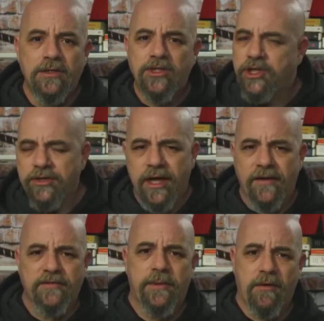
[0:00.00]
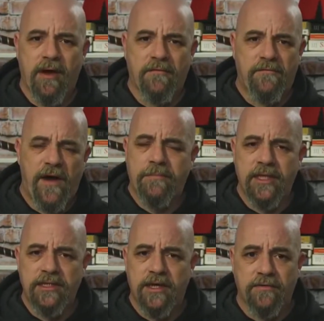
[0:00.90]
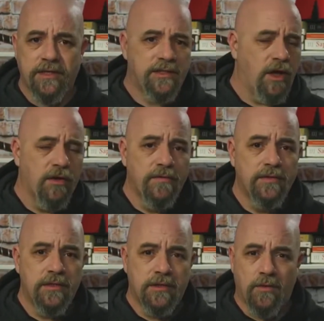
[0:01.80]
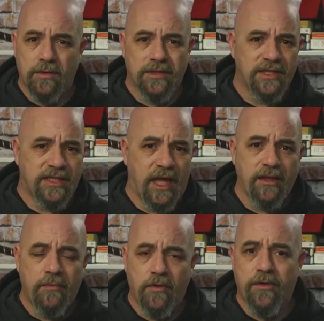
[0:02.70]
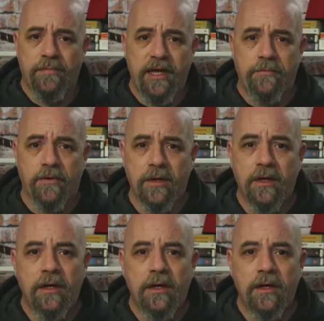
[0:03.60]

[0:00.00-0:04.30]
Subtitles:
shouldn't have to be around families that are intolerant or don't understand them or other people.